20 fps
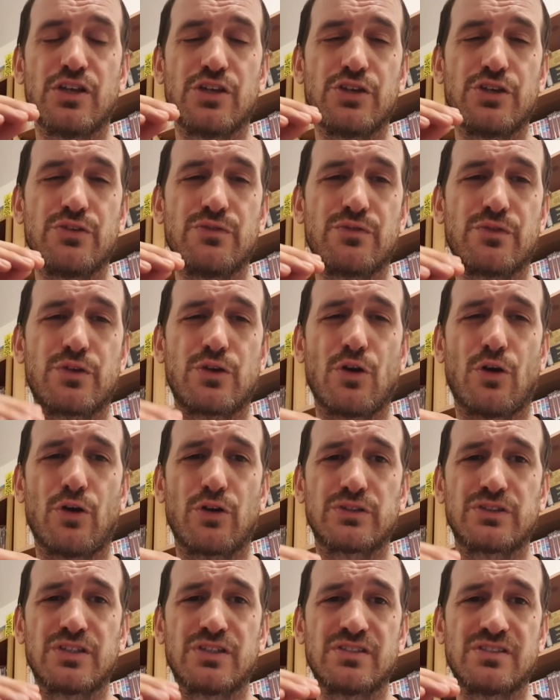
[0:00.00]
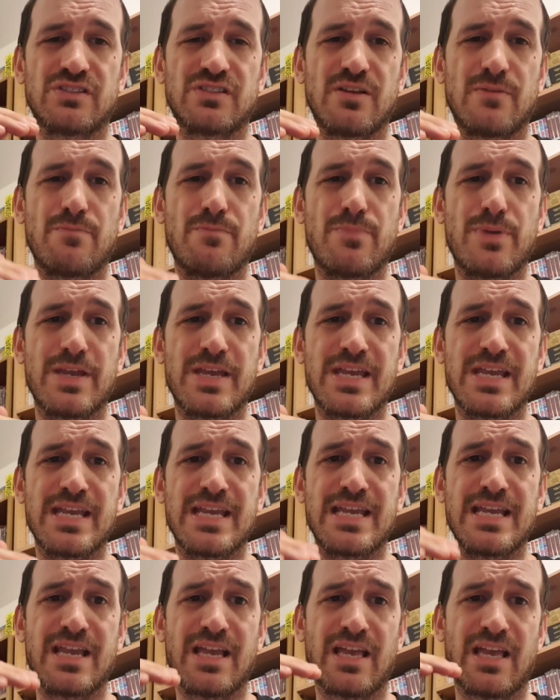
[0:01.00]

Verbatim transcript: you've got to be